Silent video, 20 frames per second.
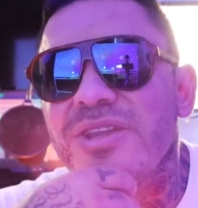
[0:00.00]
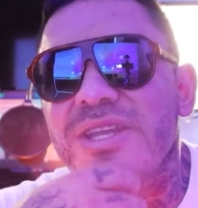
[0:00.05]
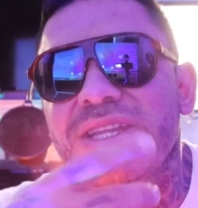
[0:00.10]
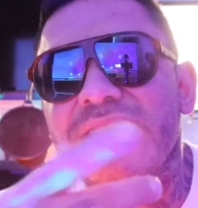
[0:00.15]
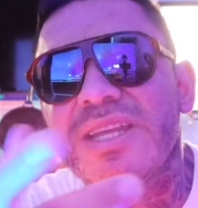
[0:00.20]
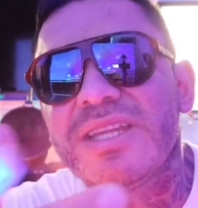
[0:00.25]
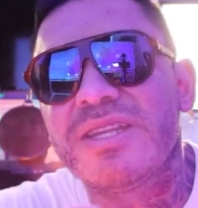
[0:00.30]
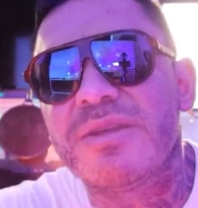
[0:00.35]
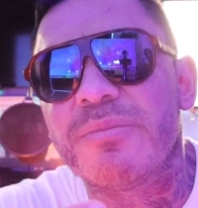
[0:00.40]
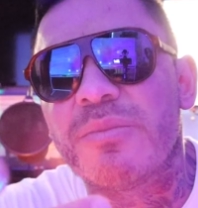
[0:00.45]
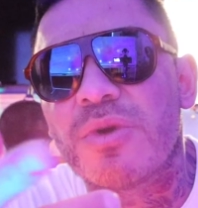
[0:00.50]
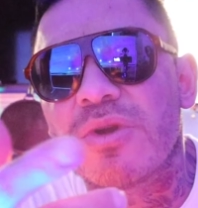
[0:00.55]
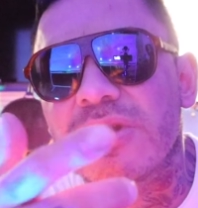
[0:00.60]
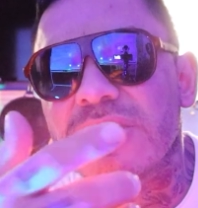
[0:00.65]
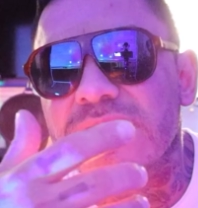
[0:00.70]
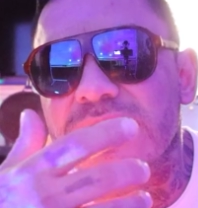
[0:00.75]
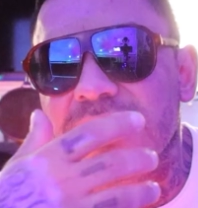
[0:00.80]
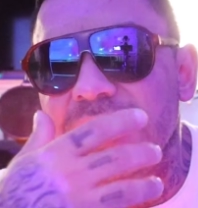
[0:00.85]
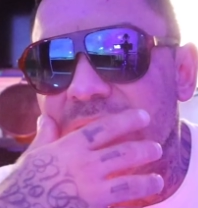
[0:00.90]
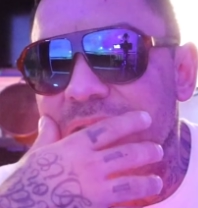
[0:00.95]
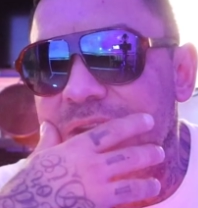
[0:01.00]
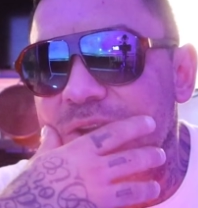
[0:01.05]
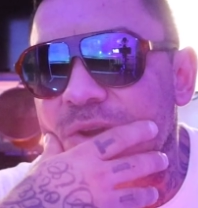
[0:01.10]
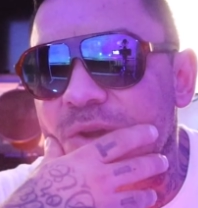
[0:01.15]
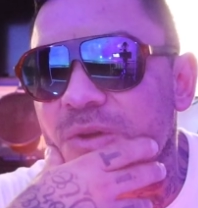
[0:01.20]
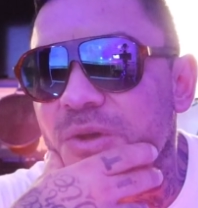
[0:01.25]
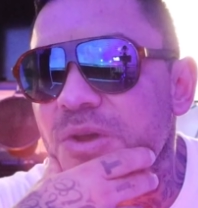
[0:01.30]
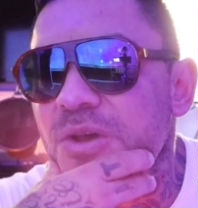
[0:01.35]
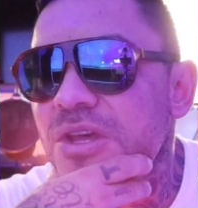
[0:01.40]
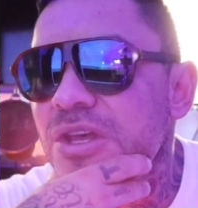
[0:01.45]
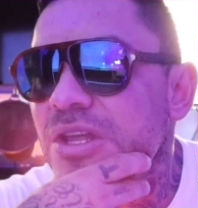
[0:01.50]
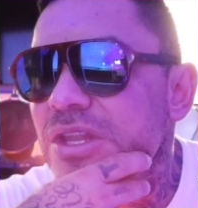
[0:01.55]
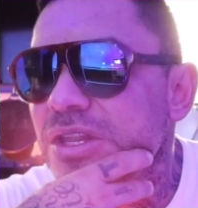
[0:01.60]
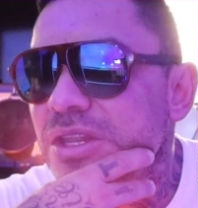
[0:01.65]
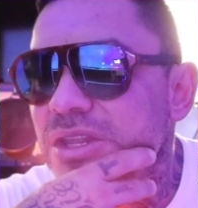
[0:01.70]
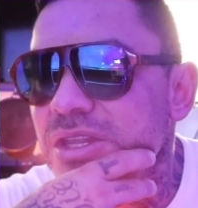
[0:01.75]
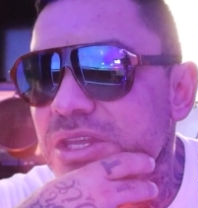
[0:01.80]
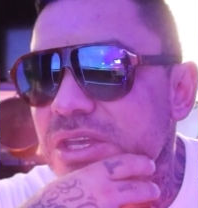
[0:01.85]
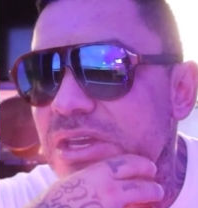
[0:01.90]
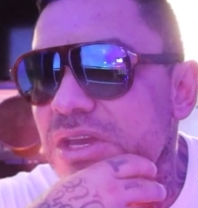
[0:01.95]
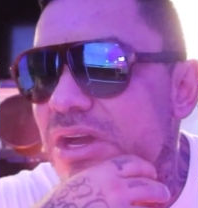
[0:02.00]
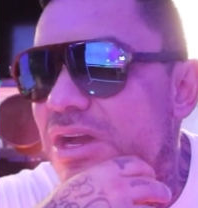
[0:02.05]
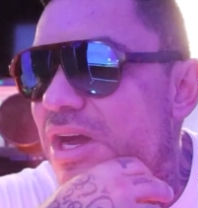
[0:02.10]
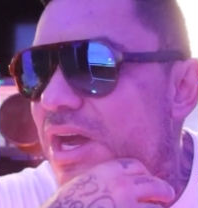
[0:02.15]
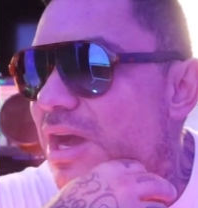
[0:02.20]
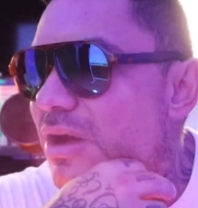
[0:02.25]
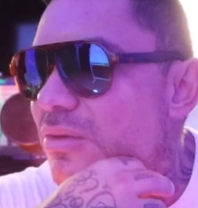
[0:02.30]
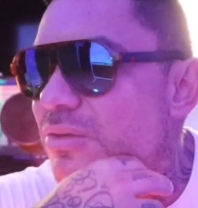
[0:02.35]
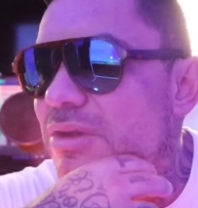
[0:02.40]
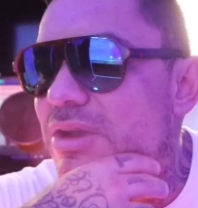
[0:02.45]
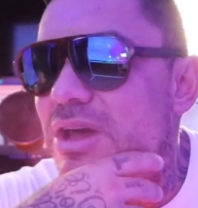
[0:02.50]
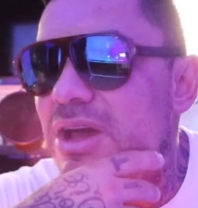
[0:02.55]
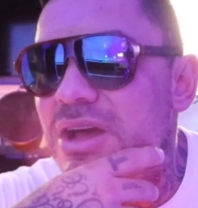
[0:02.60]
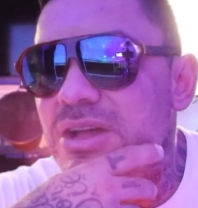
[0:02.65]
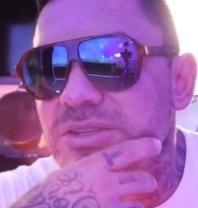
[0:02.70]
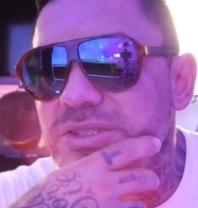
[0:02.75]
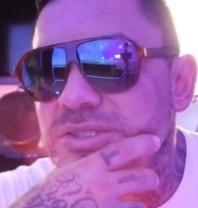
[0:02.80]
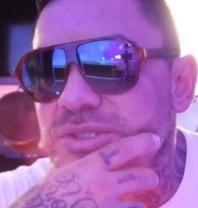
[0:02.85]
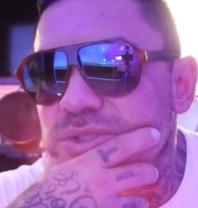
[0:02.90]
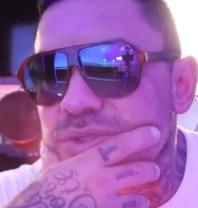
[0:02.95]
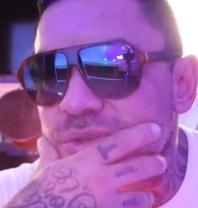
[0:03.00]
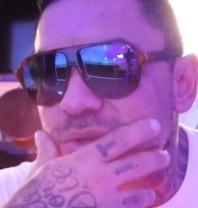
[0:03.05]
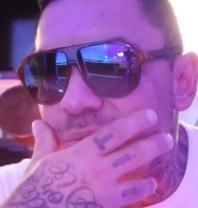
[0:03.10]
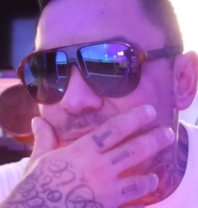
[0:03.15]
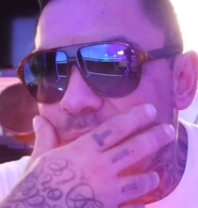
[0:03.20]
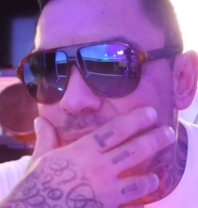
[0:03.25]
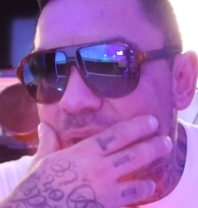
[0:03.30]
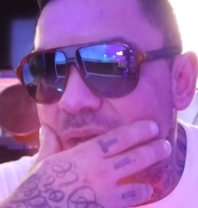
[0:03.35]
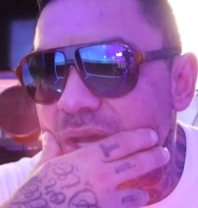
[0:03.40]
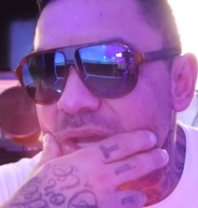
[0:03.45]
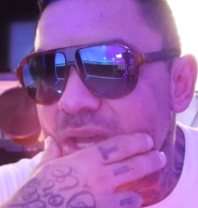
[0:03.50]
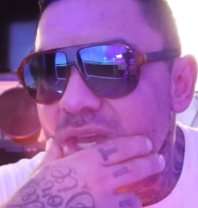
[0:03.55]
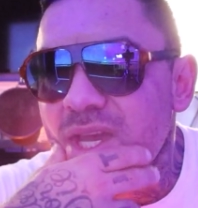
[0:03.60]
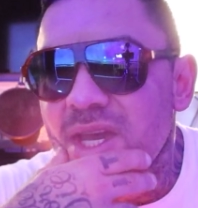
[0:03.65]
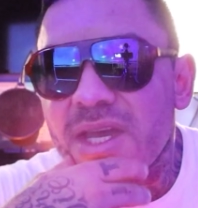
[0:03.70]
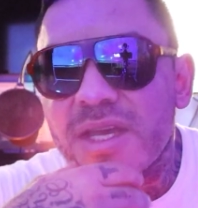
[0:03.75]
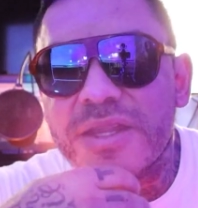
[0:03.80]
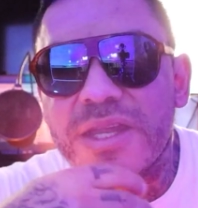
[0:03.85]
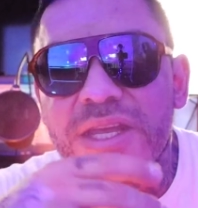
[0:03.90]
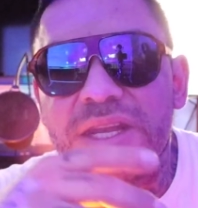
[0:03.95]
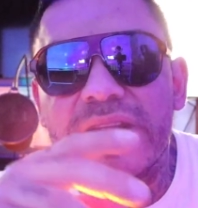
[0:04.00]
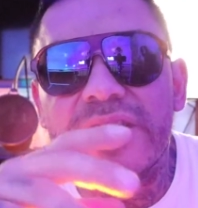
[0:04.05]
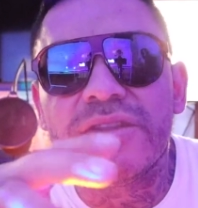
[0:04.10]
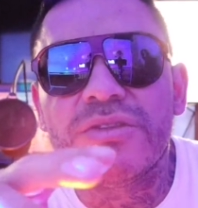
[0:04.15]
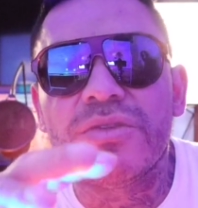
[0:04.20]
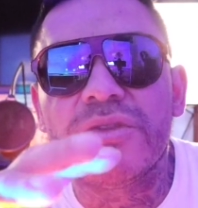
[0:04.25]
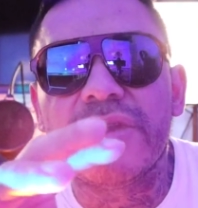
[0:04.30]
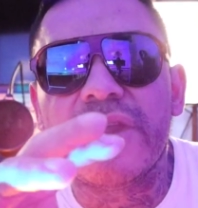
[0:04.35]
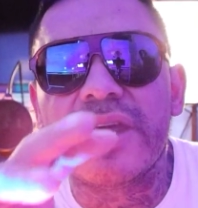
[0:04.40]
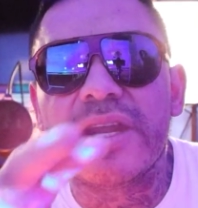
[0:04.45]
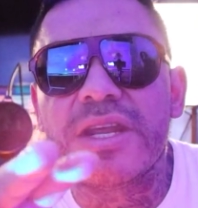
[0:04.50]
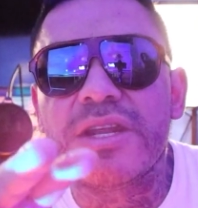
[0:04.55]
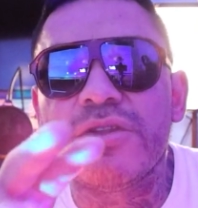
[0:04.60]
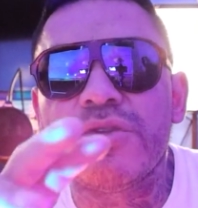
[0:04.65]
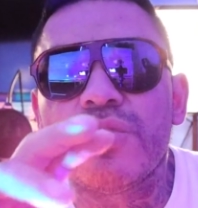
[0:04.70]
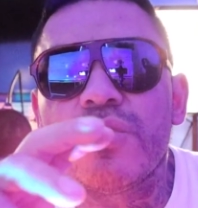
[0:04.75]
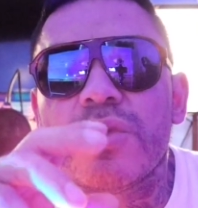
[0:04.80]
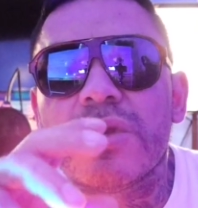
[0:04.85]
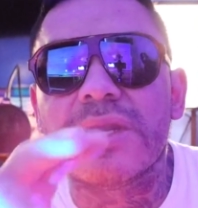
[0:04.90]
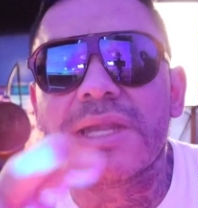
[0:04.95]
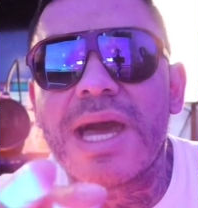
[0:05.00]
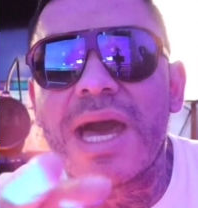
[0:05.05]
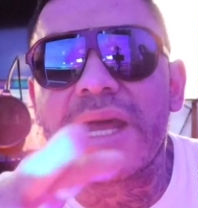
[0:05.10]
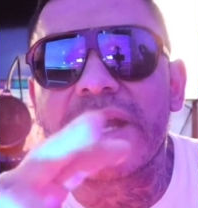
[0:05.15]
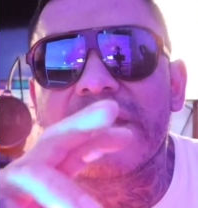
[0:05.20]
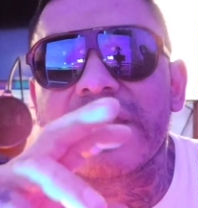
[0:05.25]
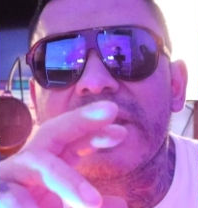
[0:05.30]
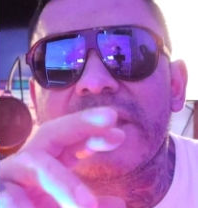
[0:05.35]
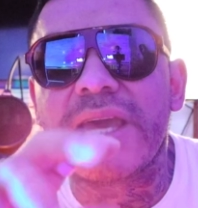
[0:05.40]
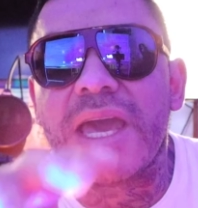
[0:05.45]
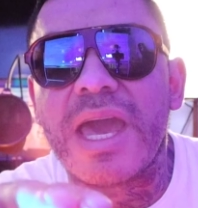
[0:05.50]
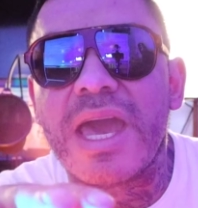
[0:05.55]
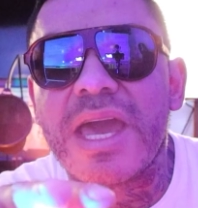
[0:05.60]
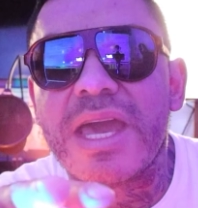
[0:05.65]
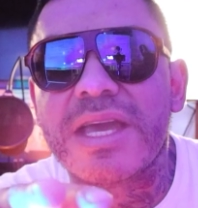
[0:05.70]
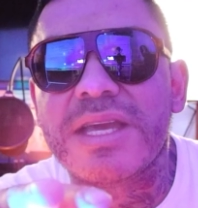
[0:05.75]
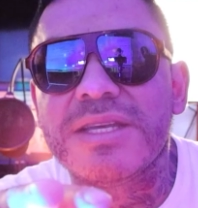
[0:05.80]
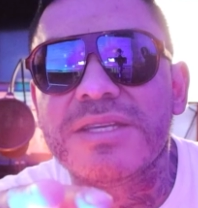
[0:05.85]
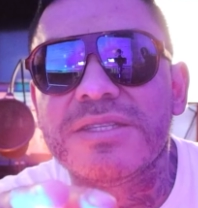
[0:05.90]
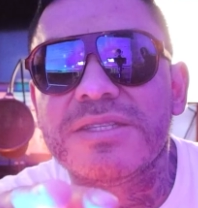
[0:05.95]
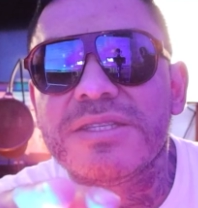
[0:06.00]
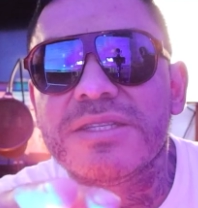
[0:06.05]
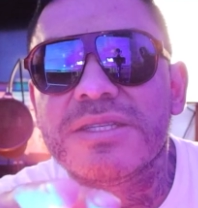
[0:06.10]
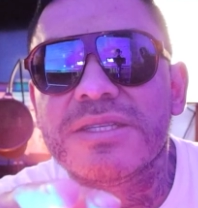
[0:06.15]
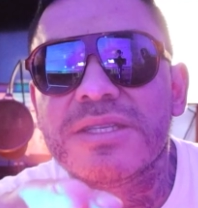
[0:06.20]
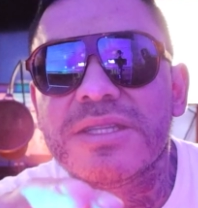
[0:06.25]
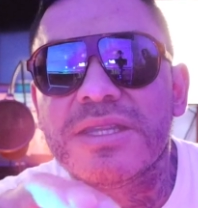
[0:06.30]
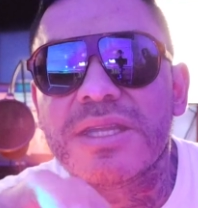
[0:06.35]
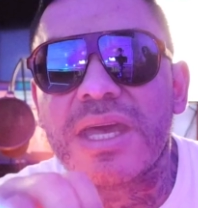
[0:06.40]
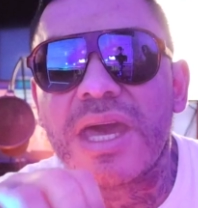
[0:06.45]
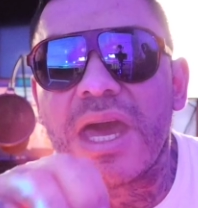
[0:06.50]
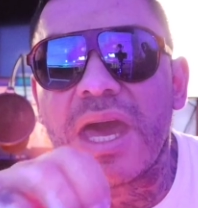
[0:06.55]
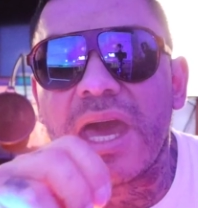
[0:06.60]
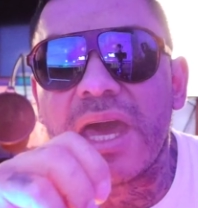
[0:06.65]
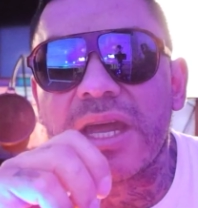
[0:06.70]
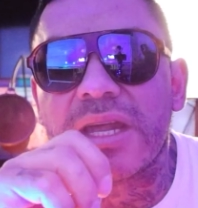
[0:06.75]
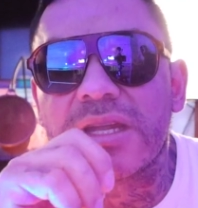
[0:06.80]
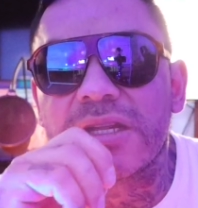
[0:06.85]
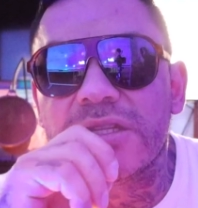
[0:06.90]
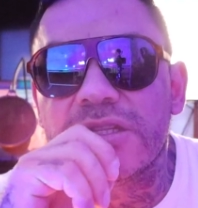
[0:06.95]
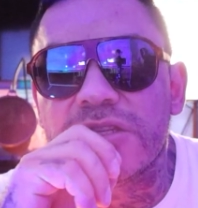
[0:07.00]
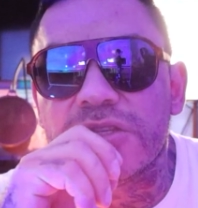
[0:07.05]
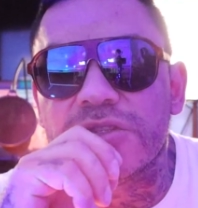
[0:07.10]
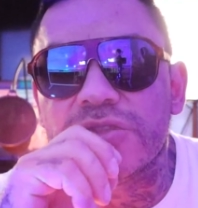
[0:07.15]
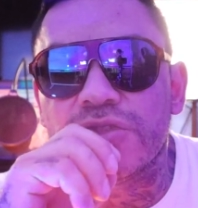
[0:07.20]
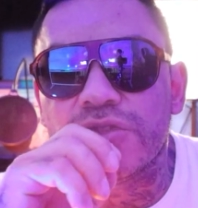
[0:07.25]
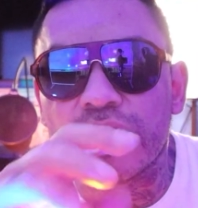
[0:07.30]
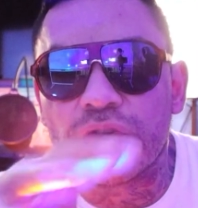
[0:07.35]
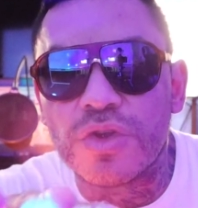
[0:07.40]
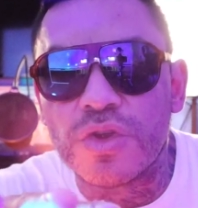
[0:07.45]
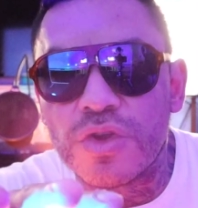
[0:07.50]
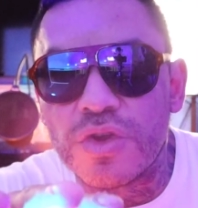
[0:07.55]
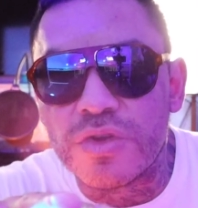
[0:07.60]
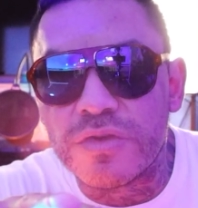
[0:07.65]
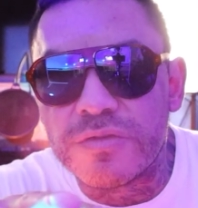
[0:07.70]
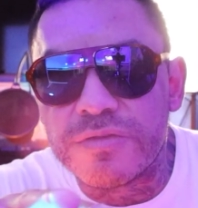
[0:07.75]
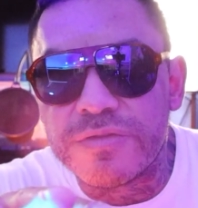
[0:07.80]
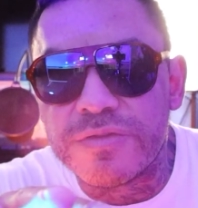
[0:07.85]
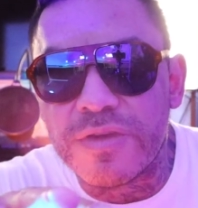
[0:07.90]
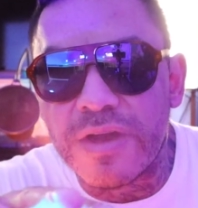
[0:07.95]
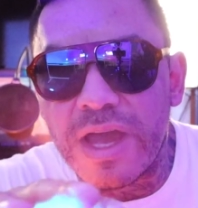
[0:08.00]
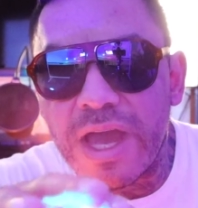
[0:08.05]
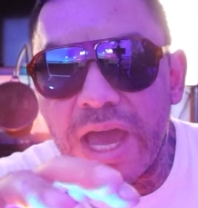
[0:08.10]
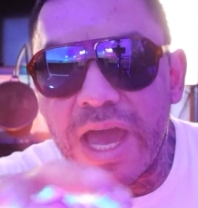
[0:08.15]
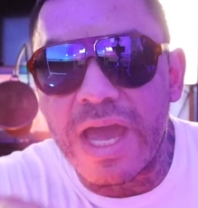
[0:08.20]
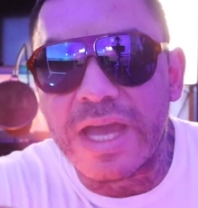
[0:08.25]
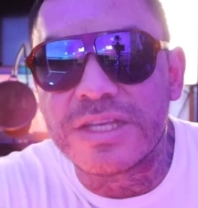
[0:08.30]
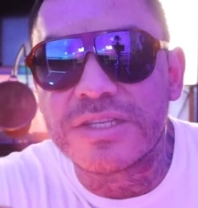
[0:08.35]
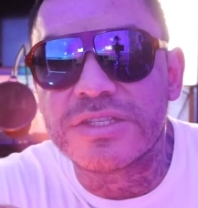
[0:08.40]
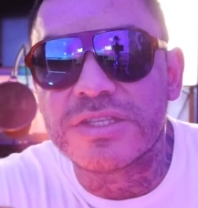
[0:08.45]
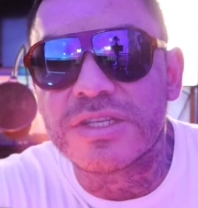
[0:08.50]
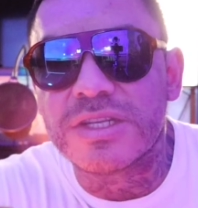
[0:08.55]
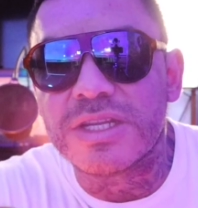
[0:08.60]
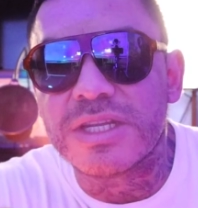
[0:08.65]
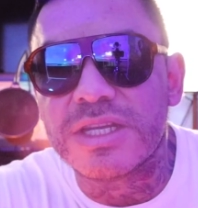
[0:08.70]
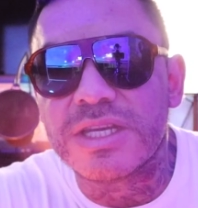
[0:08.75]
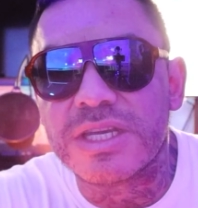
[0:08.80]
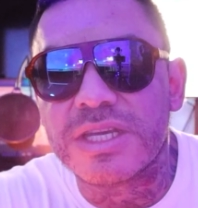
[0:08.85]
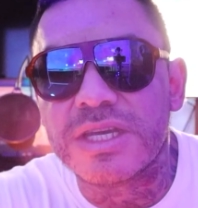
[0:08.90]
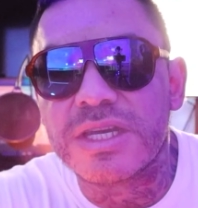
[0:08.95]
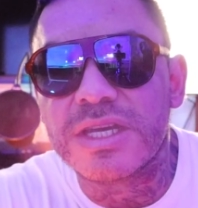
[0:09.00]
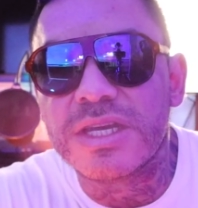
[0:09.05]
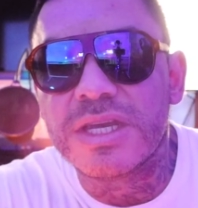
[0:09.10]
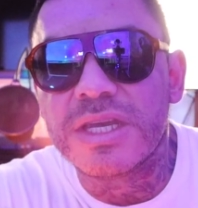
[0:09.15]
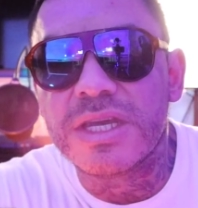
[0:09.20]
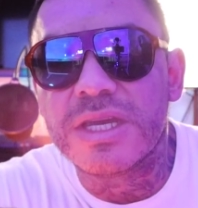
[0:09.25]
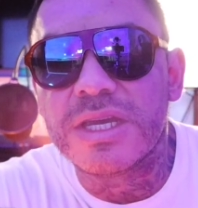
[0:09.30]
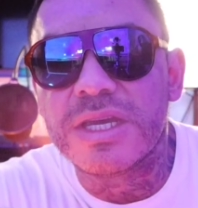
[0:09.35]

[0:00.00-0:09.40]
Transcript: They did the motorcycle, the Outlaws too, but they didn't do a lot of gangs that deserve, actually,